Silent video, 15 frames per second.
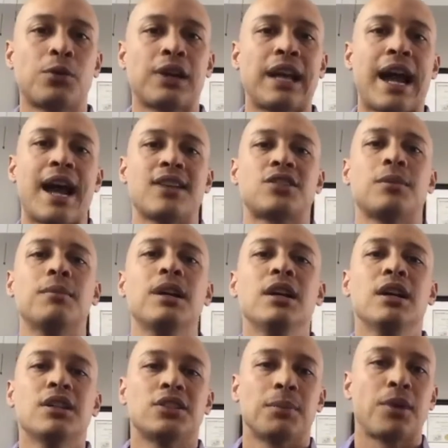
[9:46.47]
We're going to add some
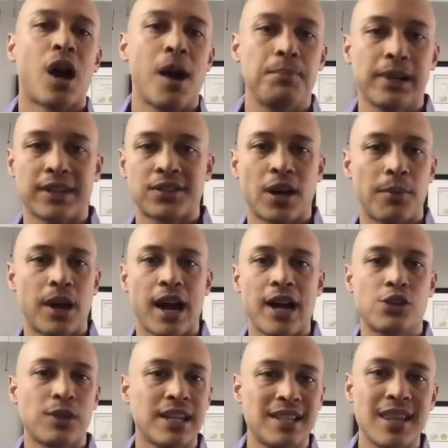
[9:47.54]
complex
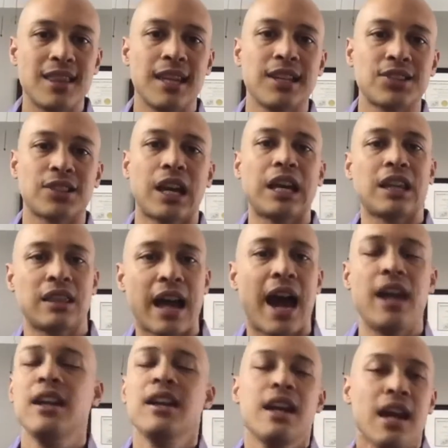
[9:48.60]
carbohydrates and things like
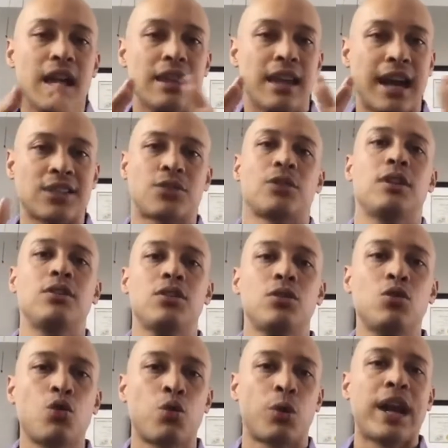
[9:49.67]
that, and that's going to do
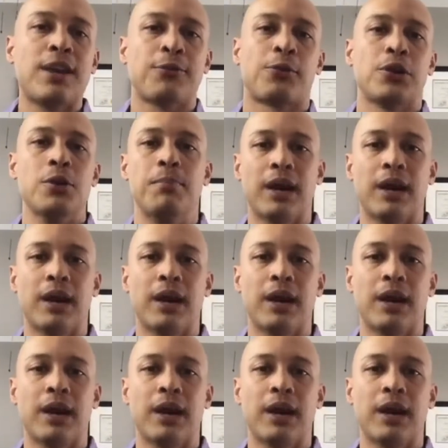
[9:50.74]
great for you.